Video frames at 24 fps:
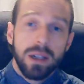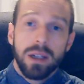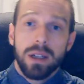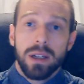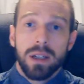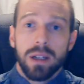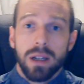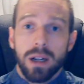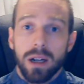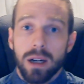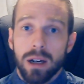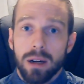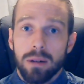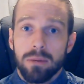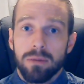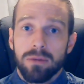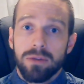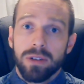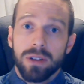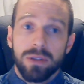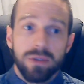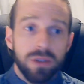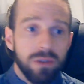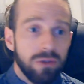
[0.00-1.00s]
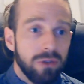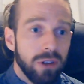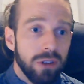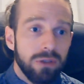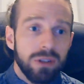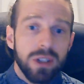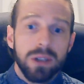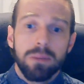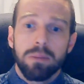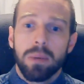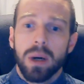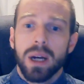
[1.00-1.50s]

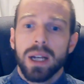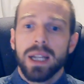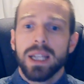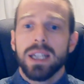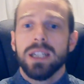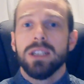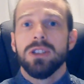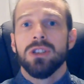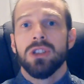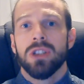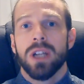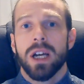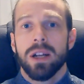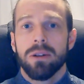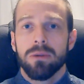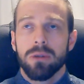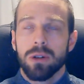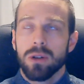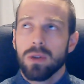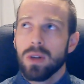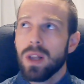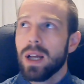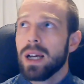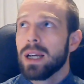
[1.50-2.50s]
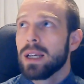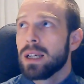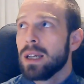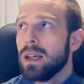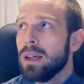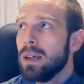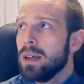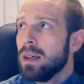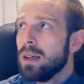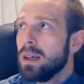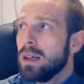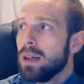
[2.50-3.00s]
50-50, but in general, like,
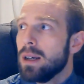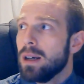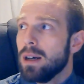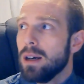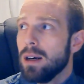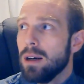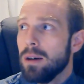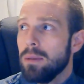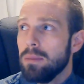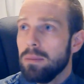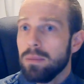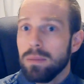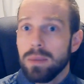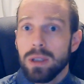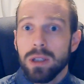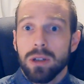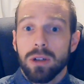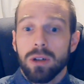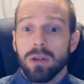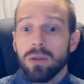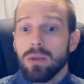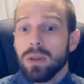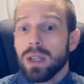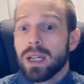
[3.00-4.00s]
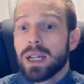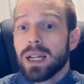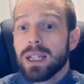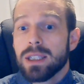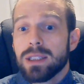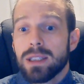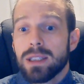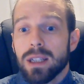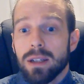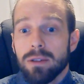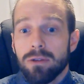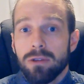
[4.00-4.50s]
Like I
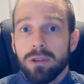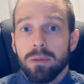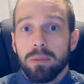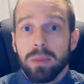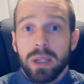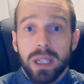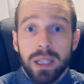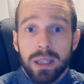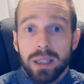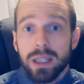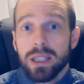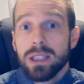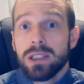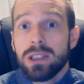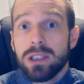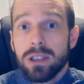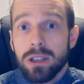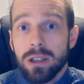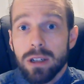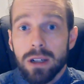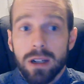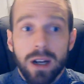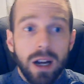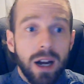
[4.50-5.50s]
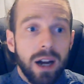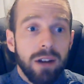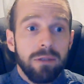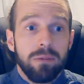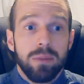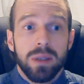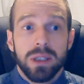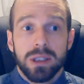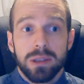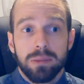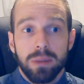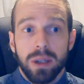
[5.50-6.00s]
said, for me this year, I've
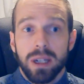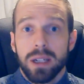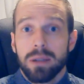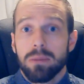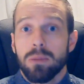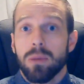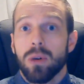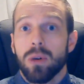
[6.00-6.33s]
been spending more